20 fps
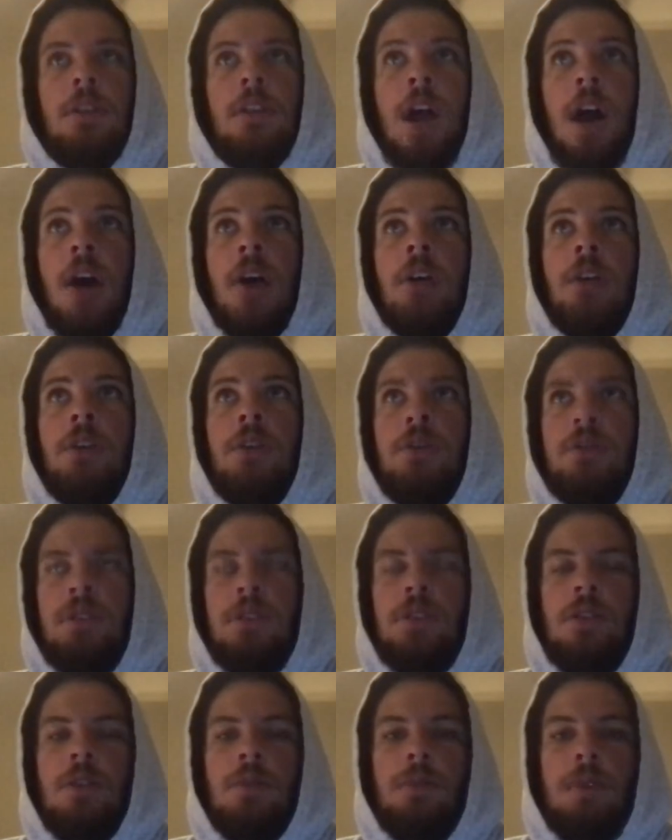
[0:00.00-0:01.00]
not using
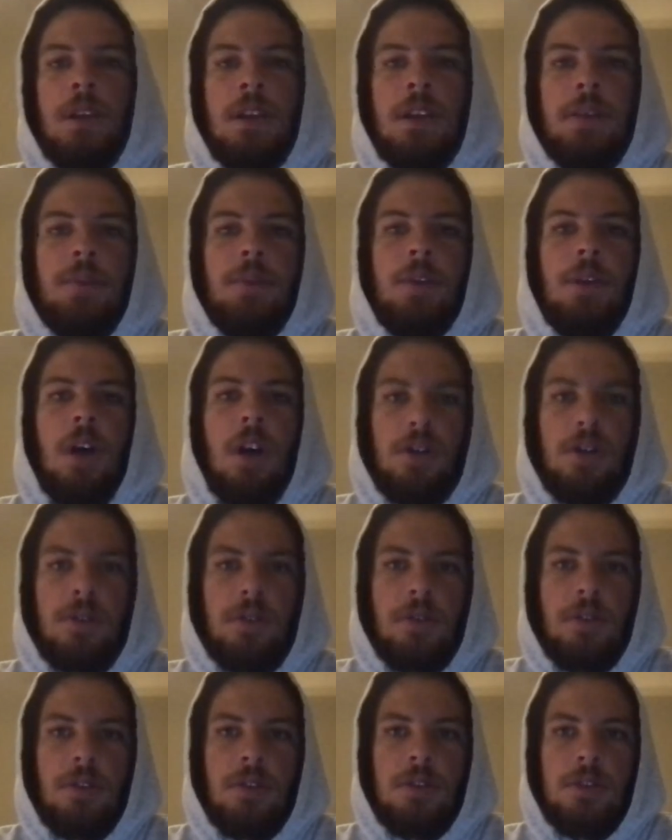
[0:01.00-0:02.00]
your own money, but
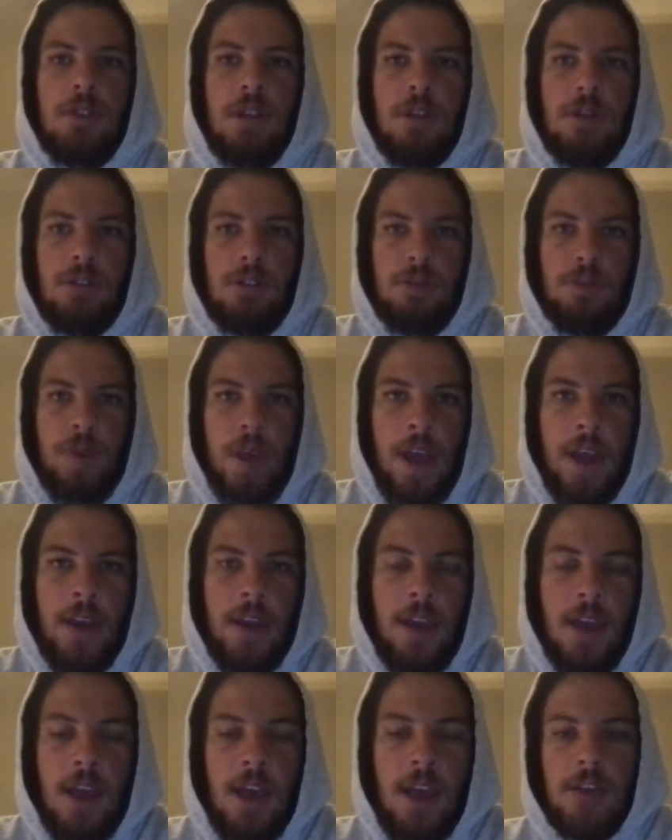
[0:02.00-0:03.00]
also there's no spread.
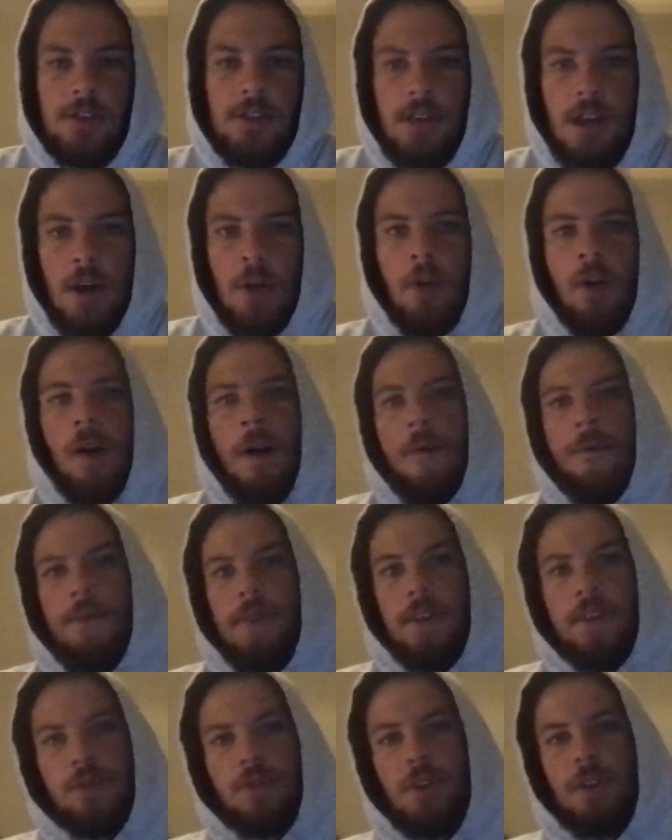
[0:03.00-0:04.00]
So
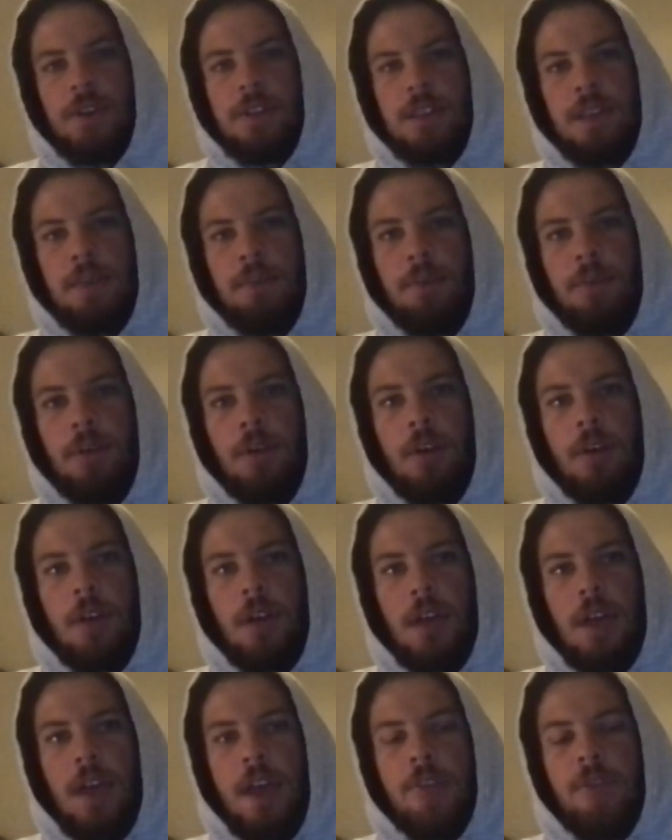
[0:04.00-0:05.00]
it's real simple.
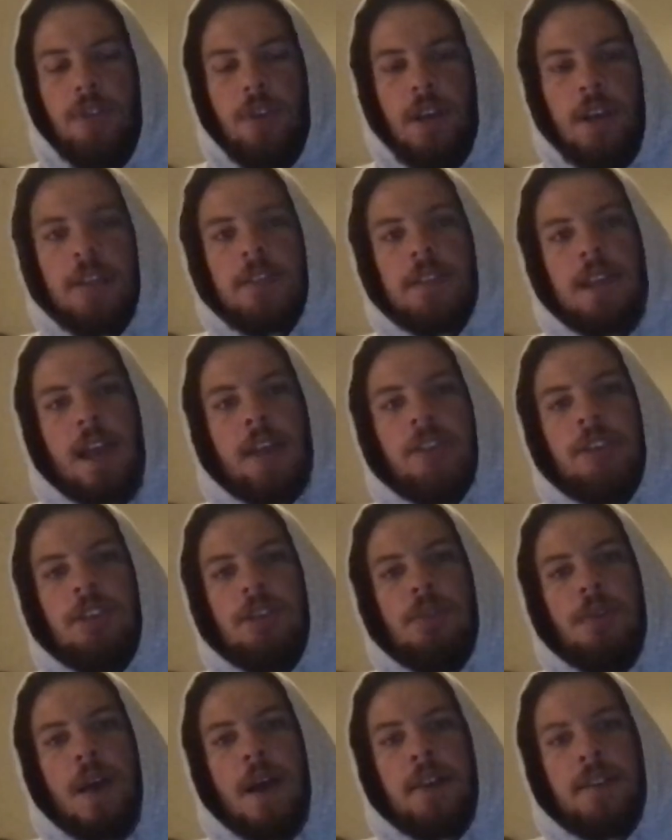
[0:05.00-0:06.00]
If you're inside the
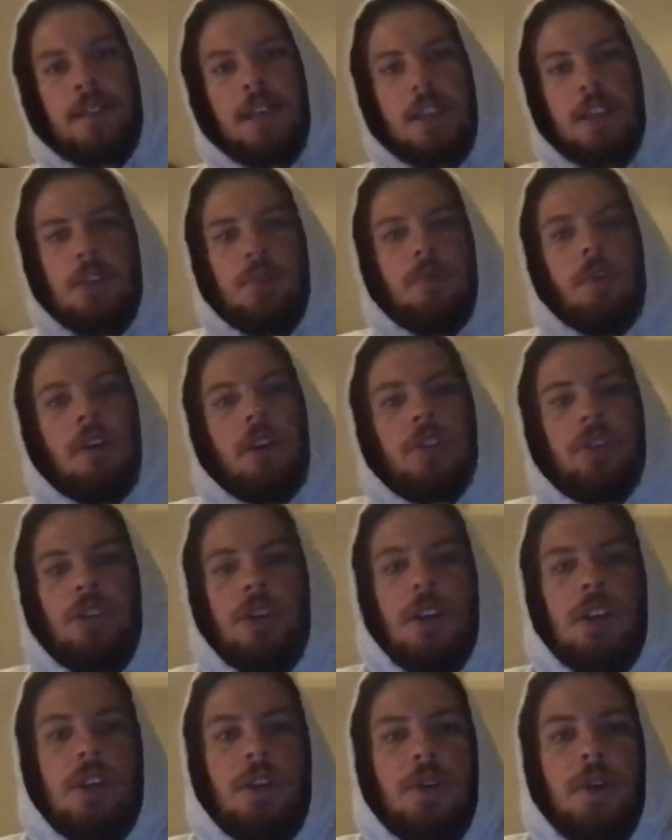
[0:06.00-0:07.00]
US and you want to
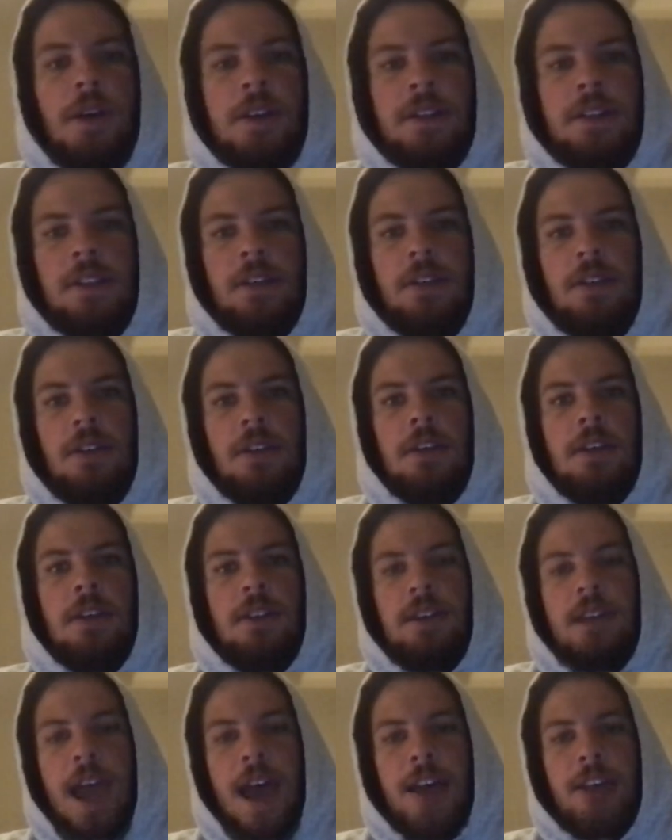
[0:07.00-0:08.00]
trade US30,
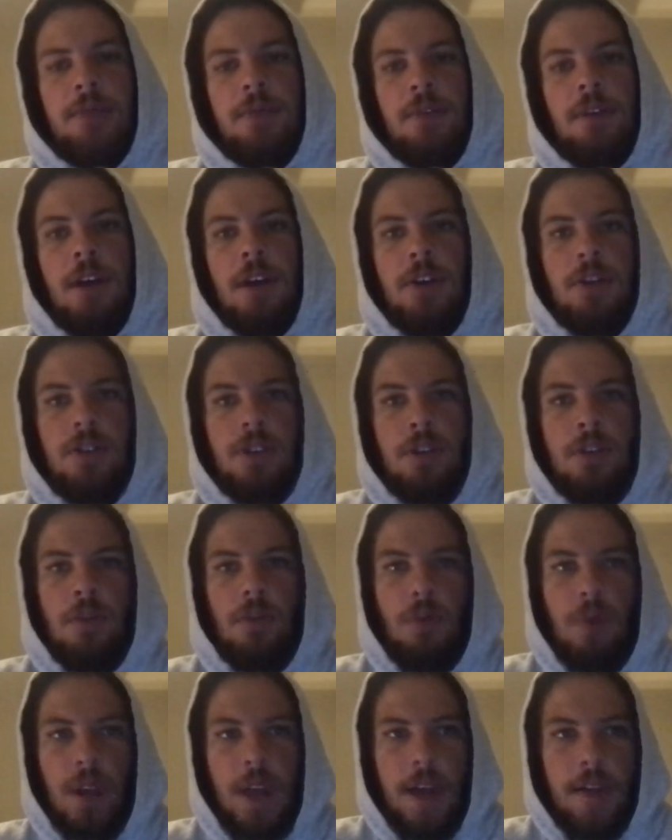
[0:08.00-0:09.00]

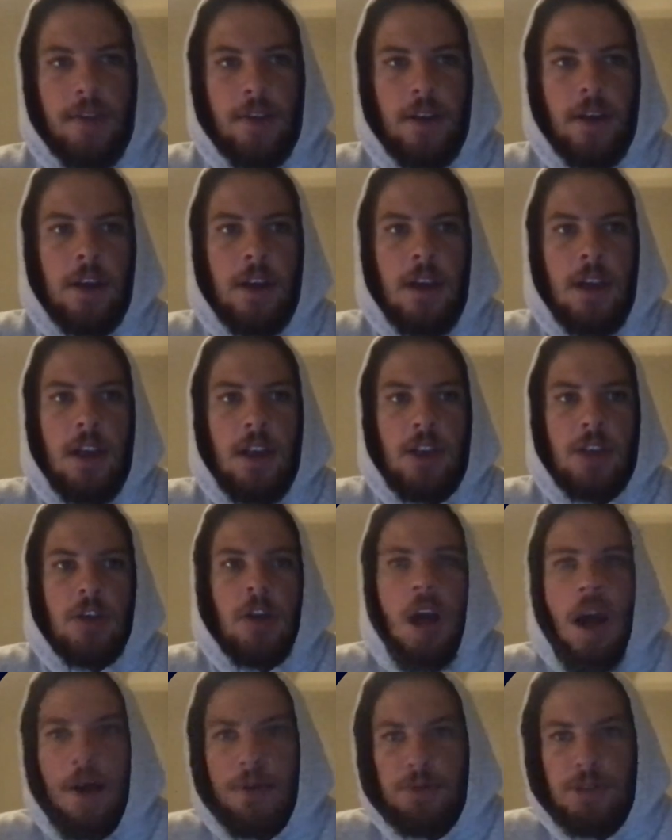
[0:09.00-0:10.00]
NAS100, whatever, your
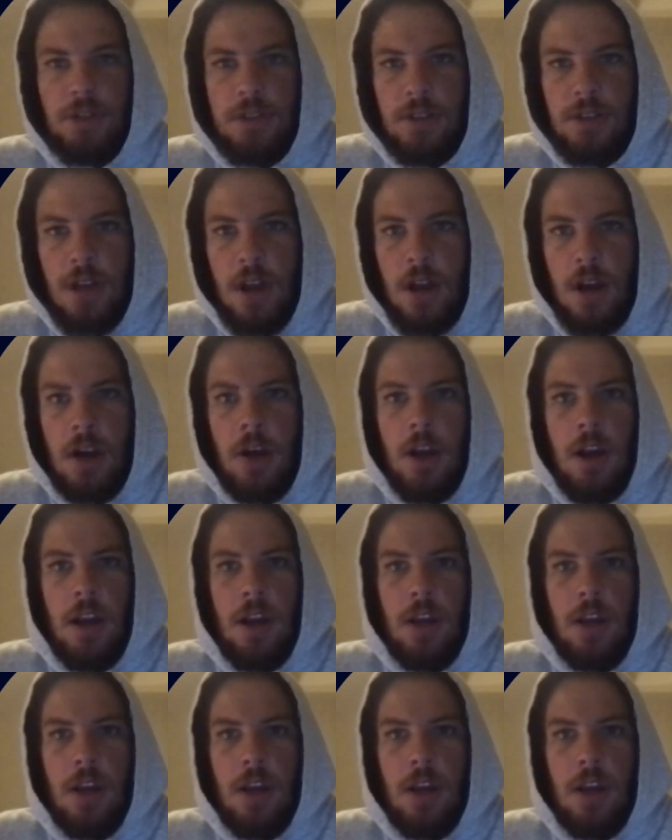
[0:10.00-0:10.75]
options are